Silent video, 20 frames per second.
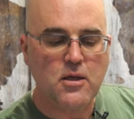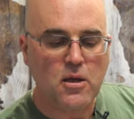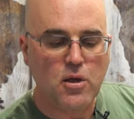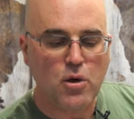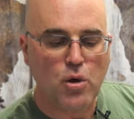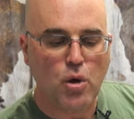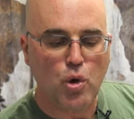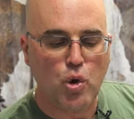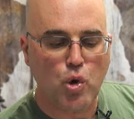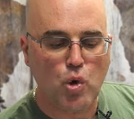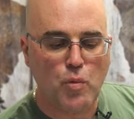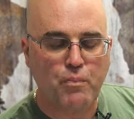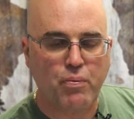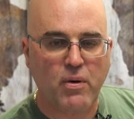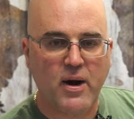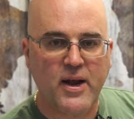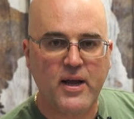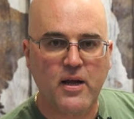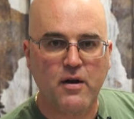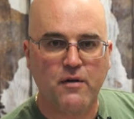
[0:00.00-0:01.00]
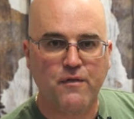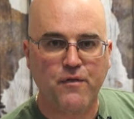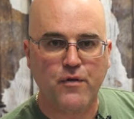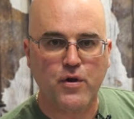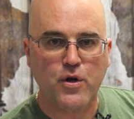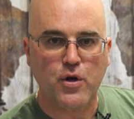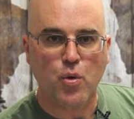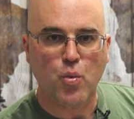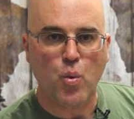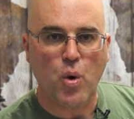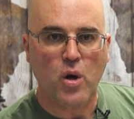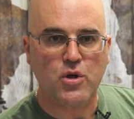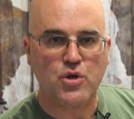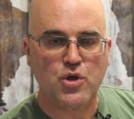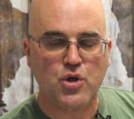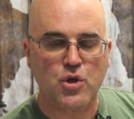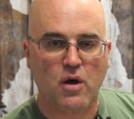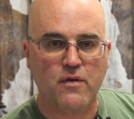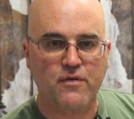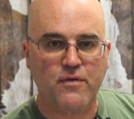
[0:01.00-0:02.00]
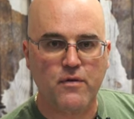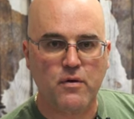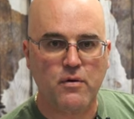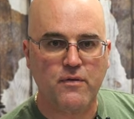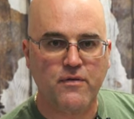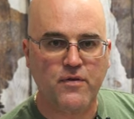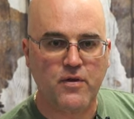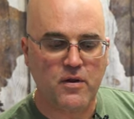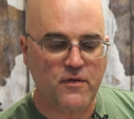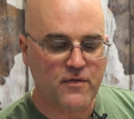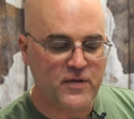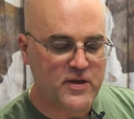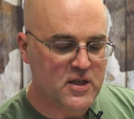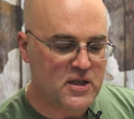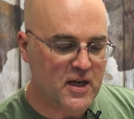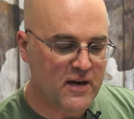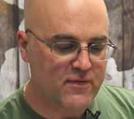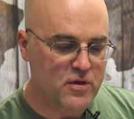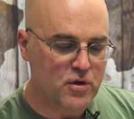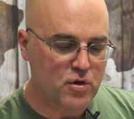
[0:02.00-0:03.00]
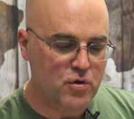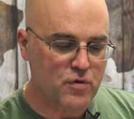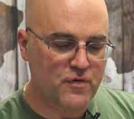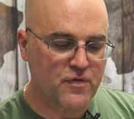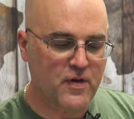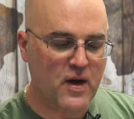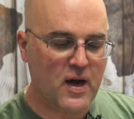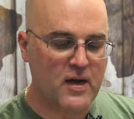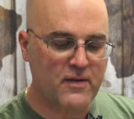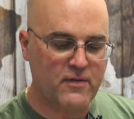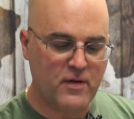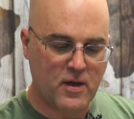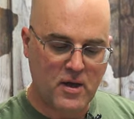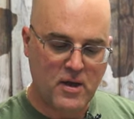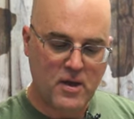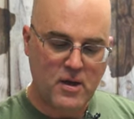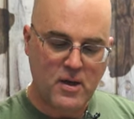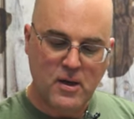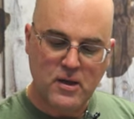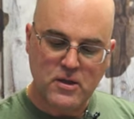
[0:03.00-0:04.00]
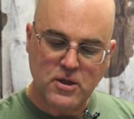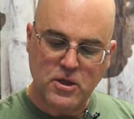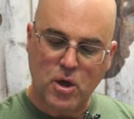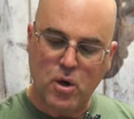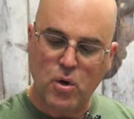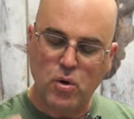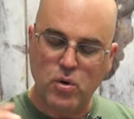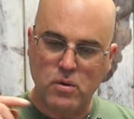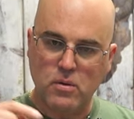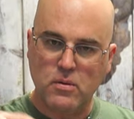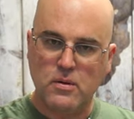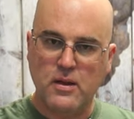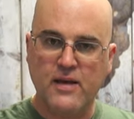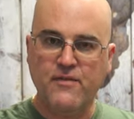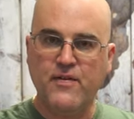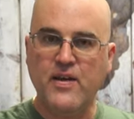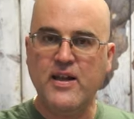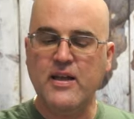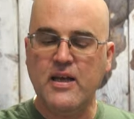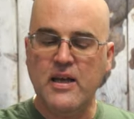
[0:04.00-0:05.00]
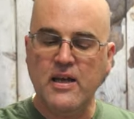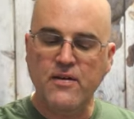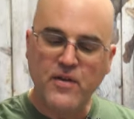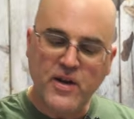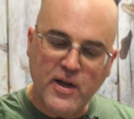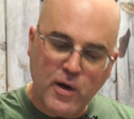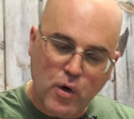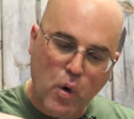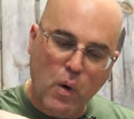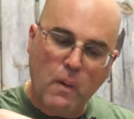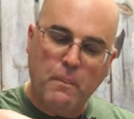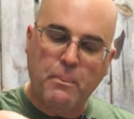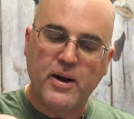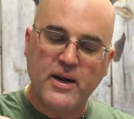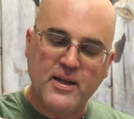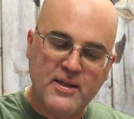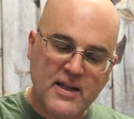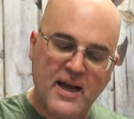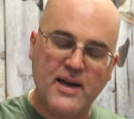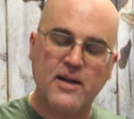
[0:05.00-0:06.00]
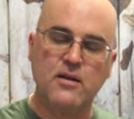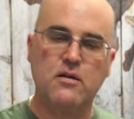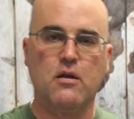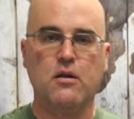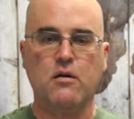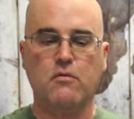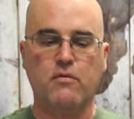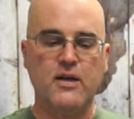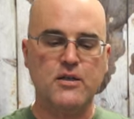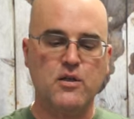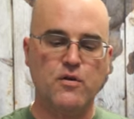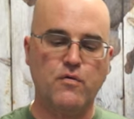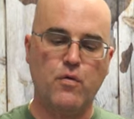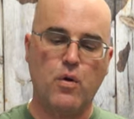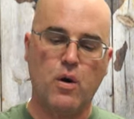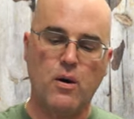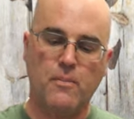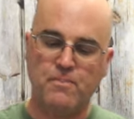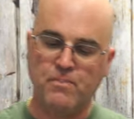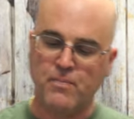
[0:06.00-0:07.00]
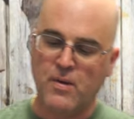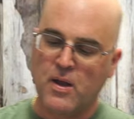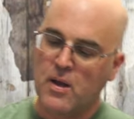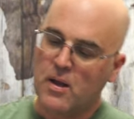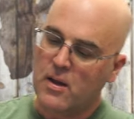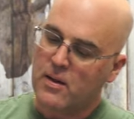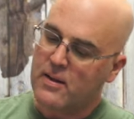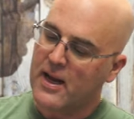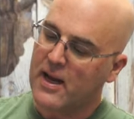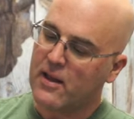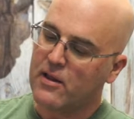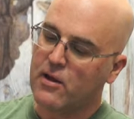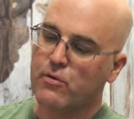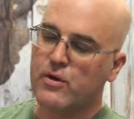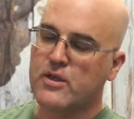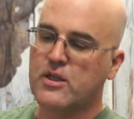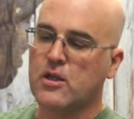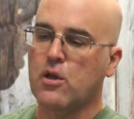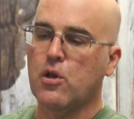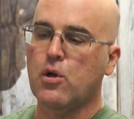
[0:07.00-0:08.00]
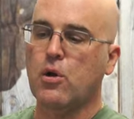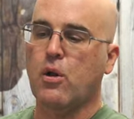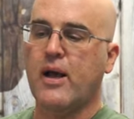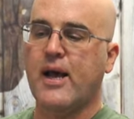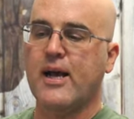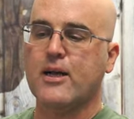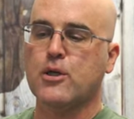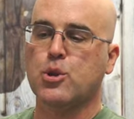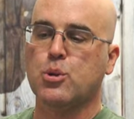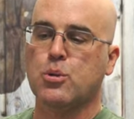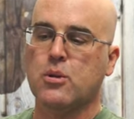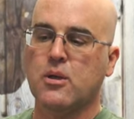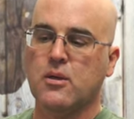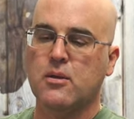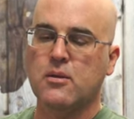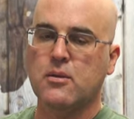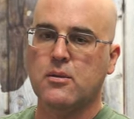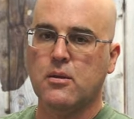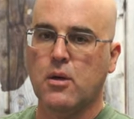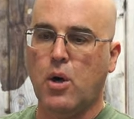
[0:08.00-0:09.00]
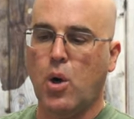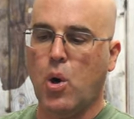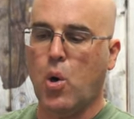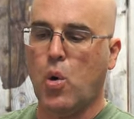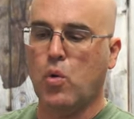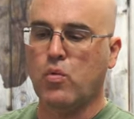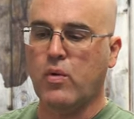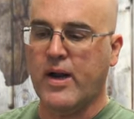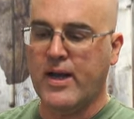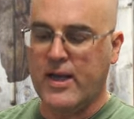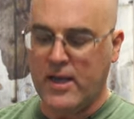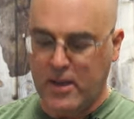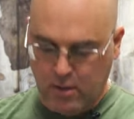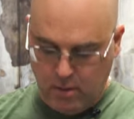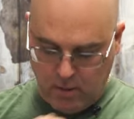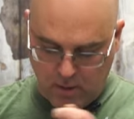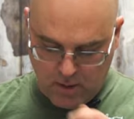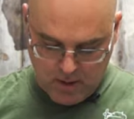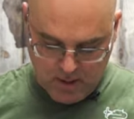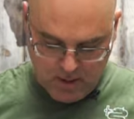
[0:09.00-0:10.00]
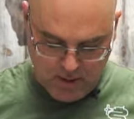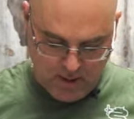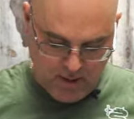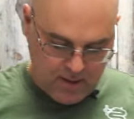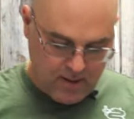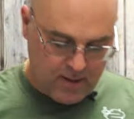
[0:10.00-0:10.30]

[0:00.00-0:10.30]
there's a little loop right here for your water softener for the V725. So they've even incorporated that into the reservoir. Now there is a little extra hole right here.